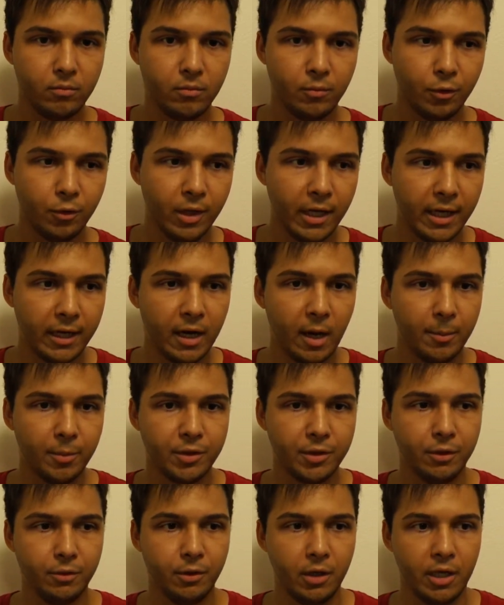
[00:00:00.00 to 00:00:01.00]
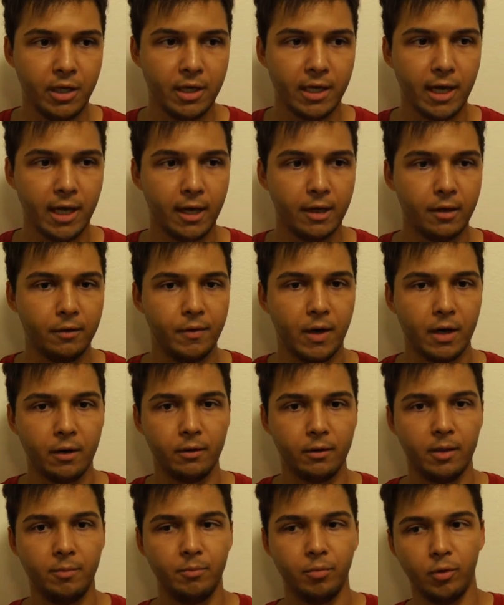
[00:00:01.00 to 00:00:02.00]
more like an opportunity to kind of not
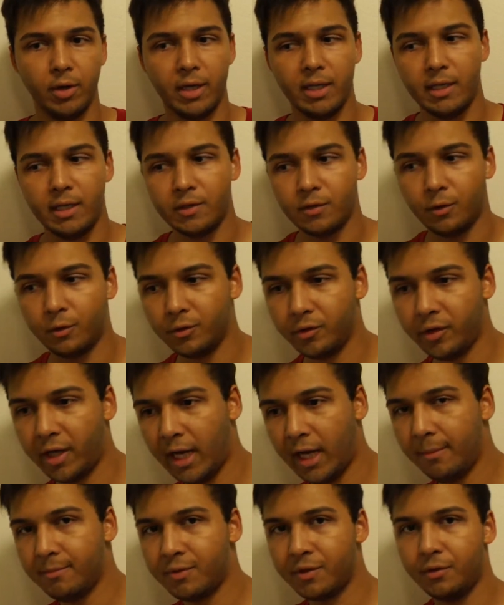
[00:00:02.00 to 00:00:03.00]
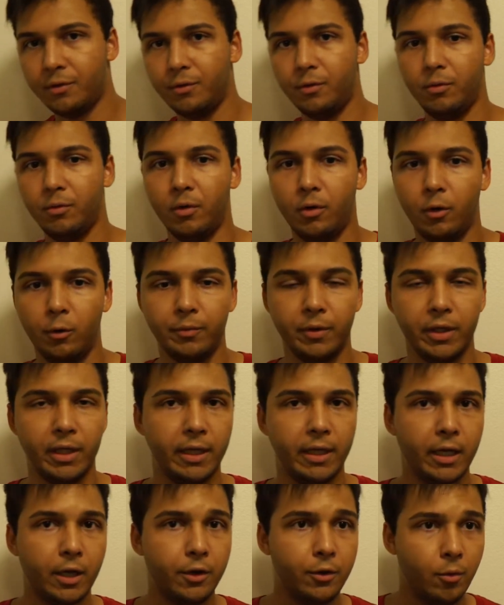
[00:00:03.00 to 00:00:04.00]
only bring these older games to hopefully
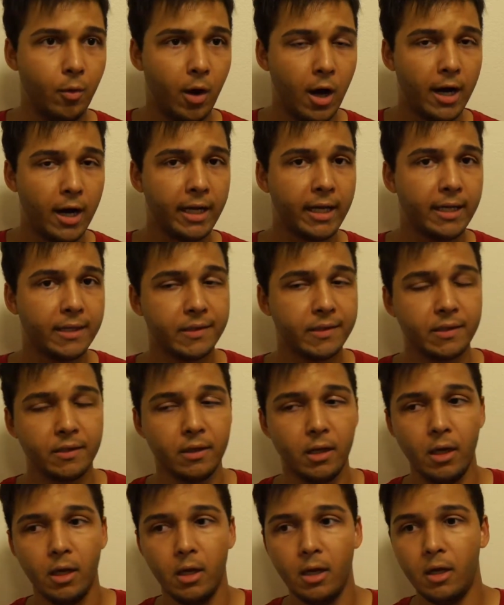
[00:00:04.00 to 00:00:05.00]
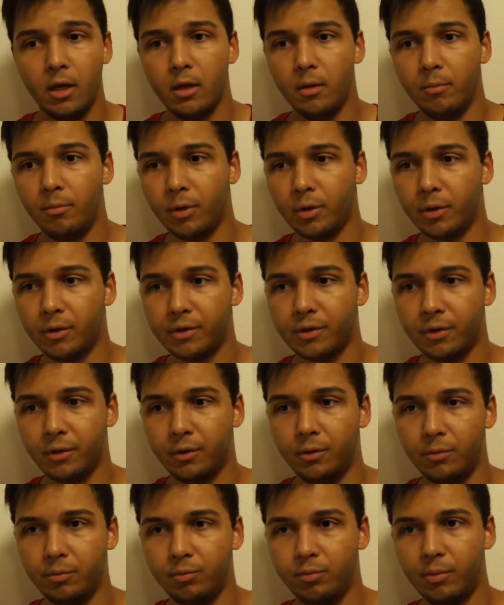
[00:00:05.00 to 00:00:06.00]
like a new audience, but
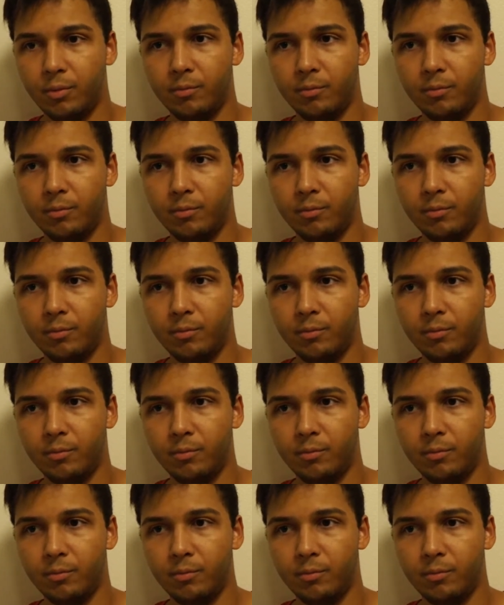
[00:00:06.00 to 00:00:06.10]
also